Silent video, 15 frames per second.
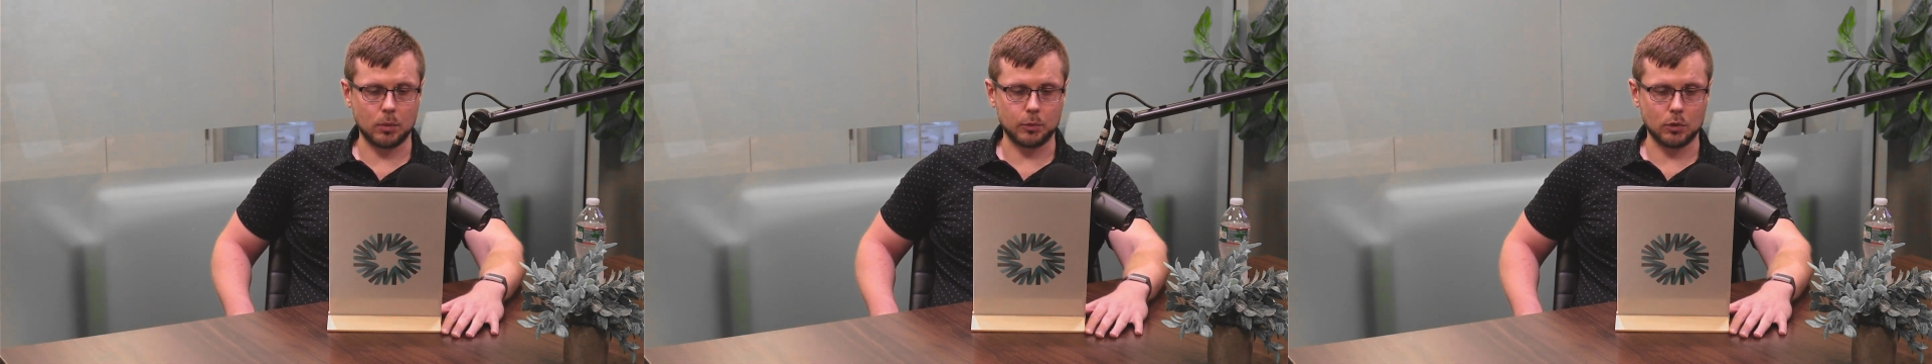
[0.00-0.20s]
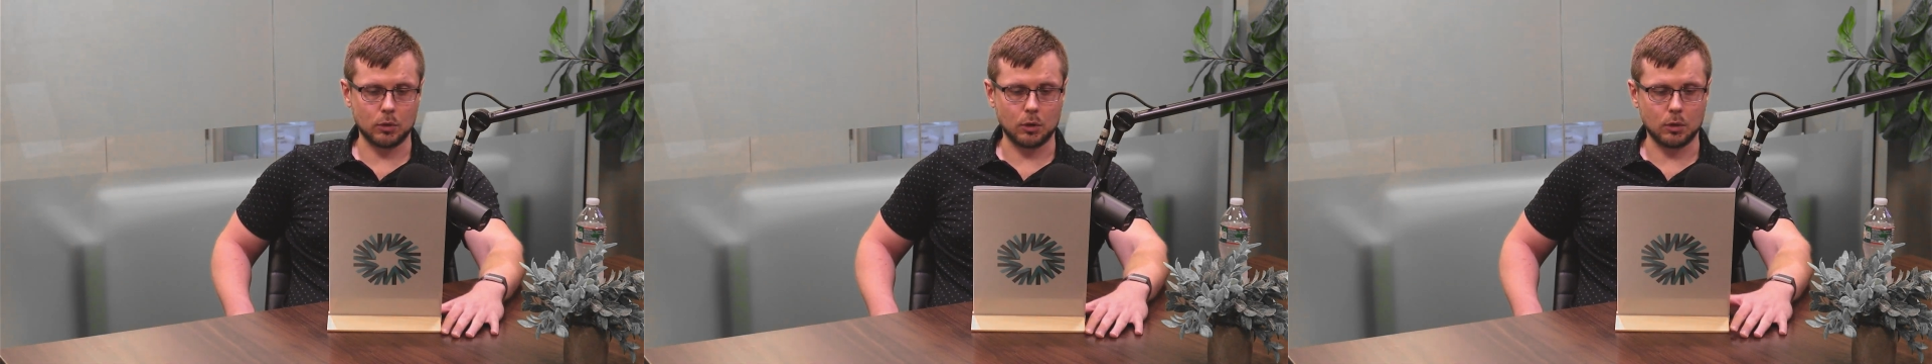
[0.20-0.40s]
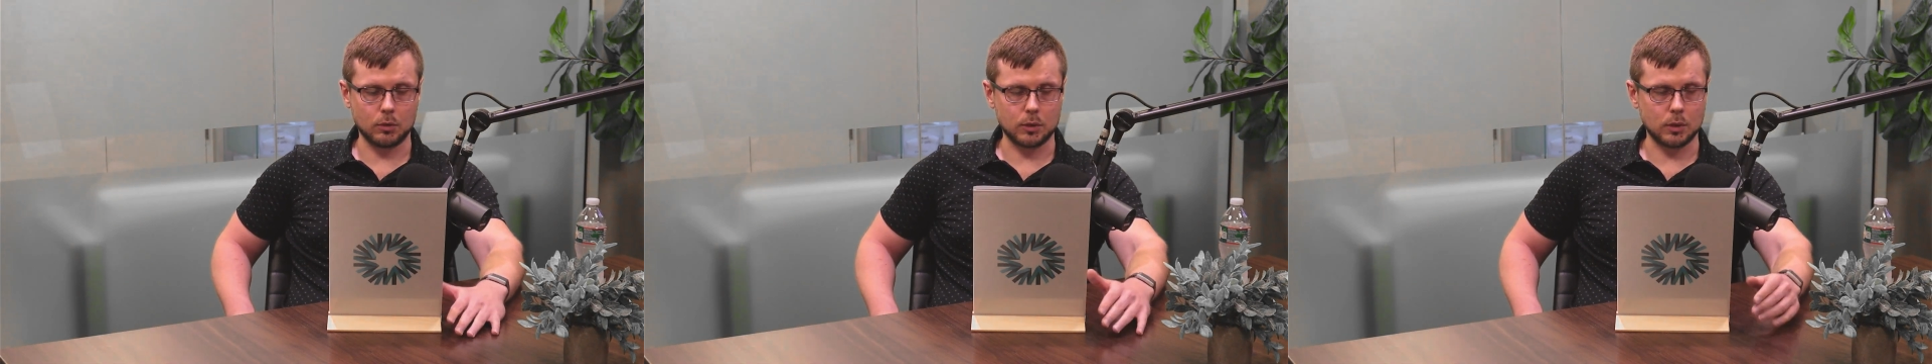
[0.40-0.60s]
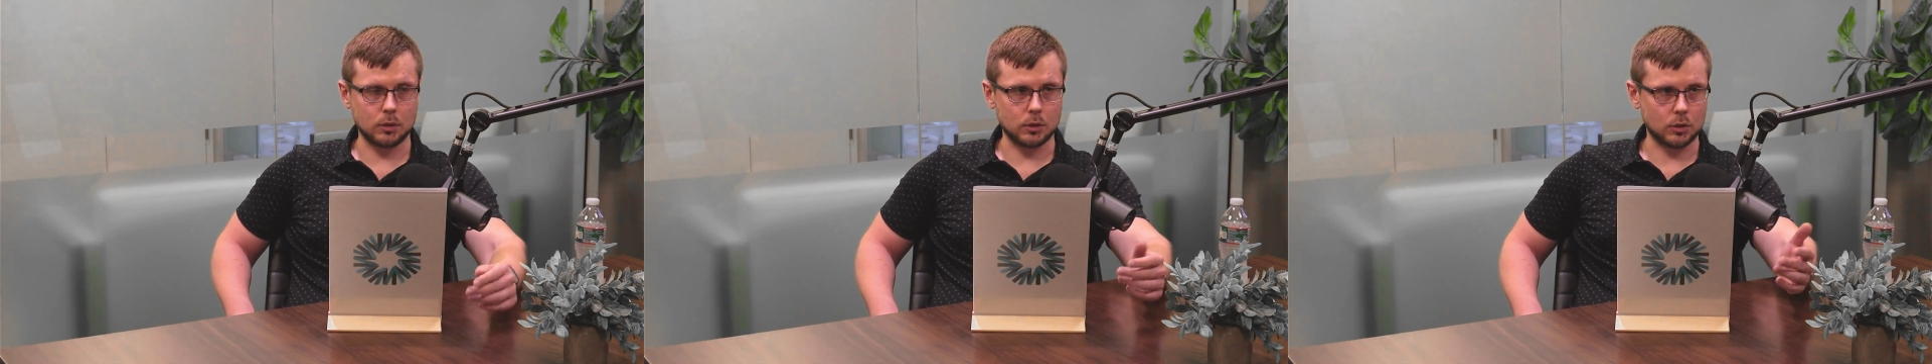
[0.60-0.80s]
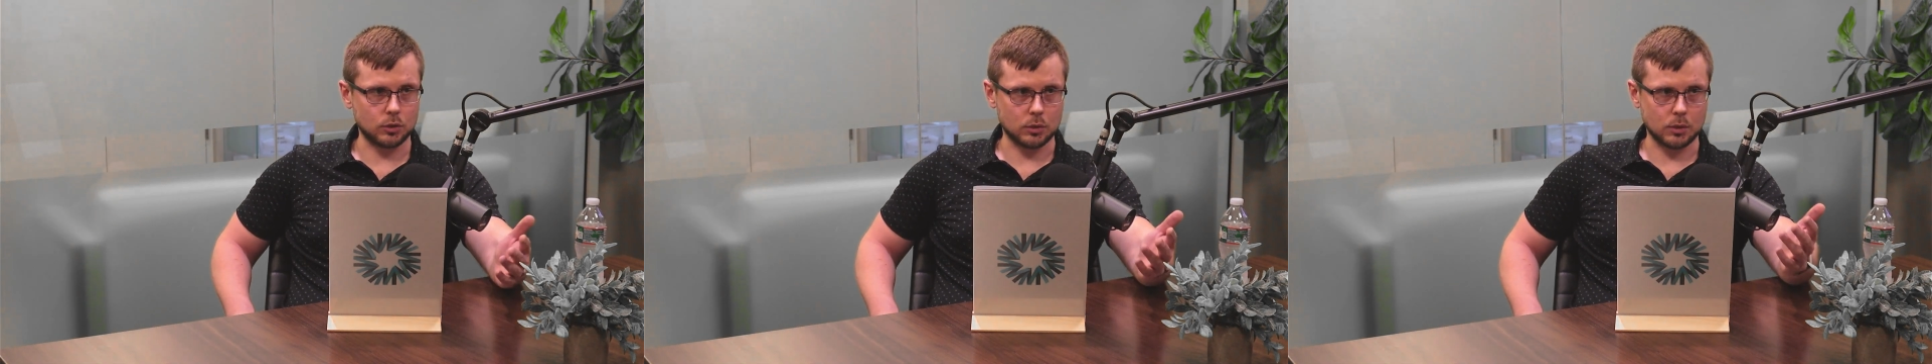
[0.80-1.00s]

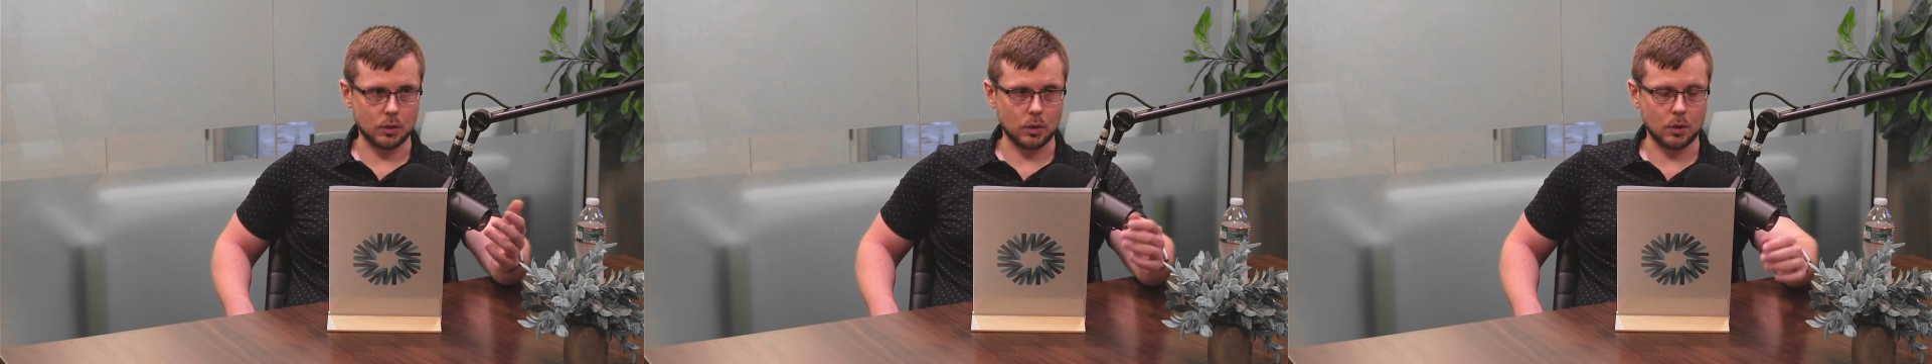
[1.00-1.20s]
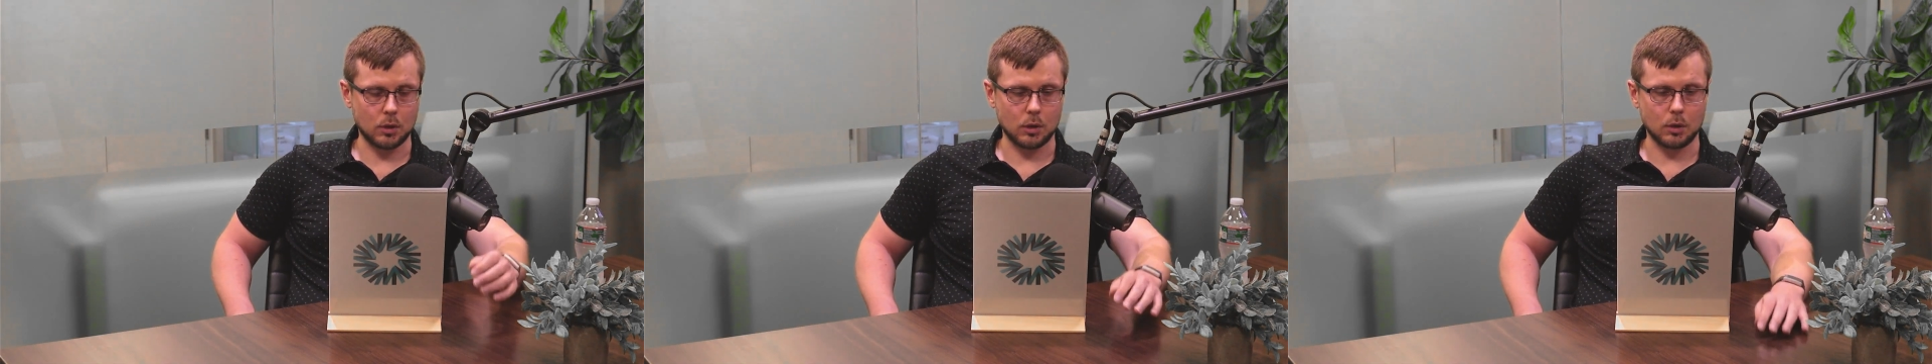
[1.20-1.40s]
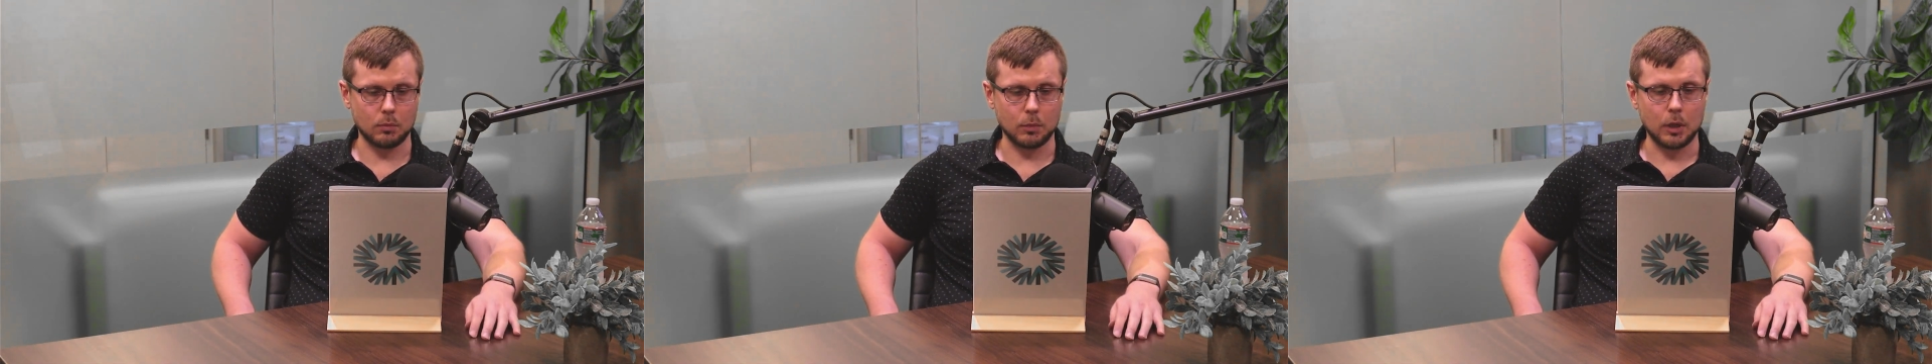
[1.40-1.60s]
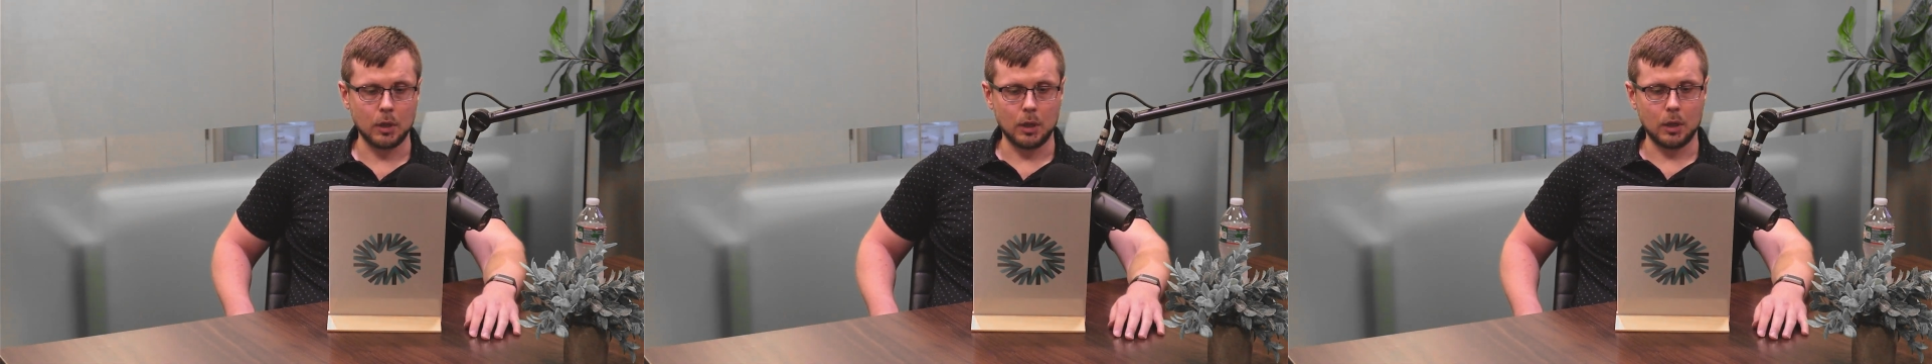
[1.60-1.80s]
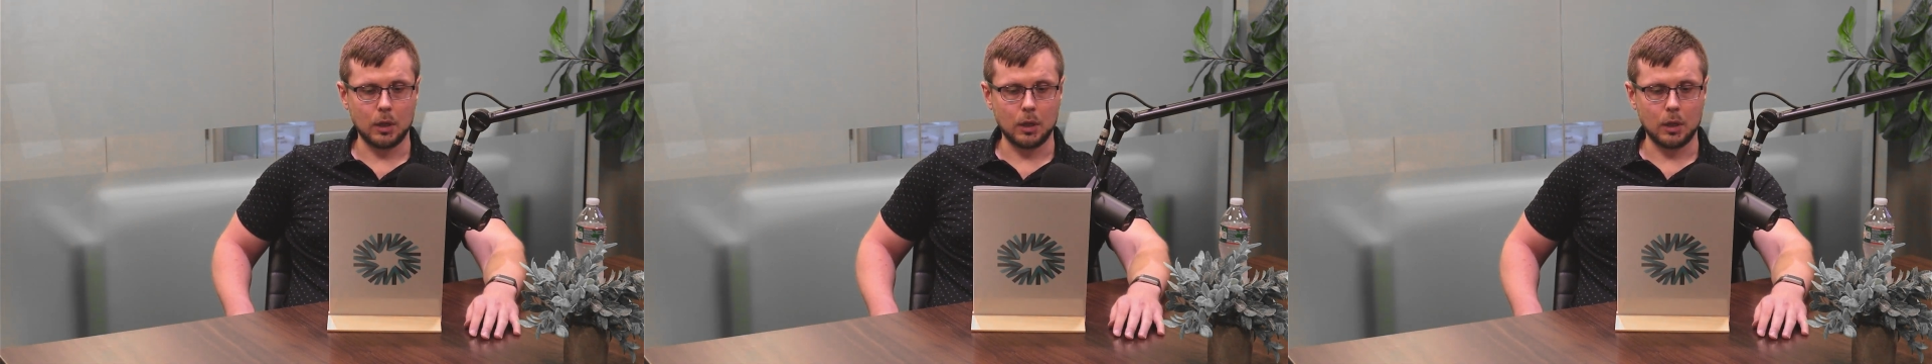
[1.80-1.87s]
cryptocurrencies such as Ethereum.